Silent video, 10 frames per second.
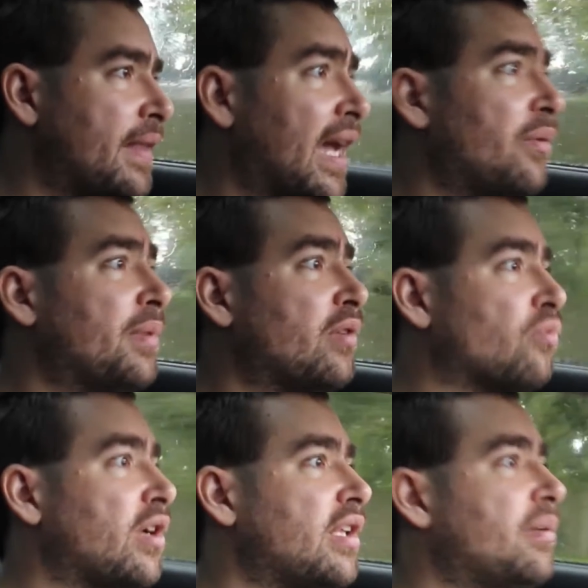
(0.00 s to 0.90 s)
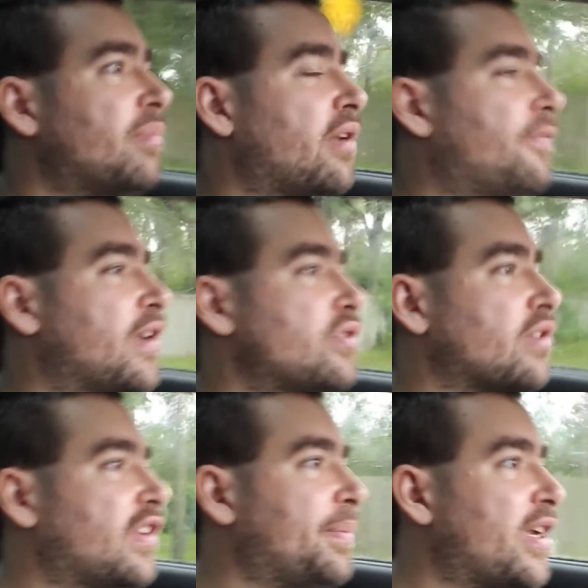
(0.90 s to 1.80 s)
That would be really
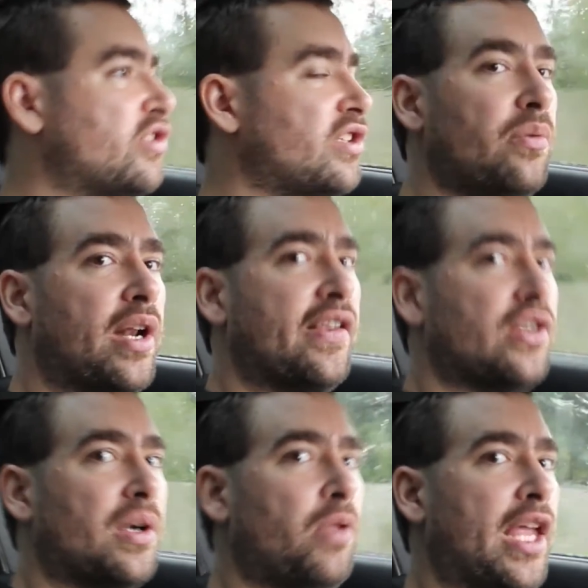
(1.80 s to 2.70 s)
beneficial, especially when I start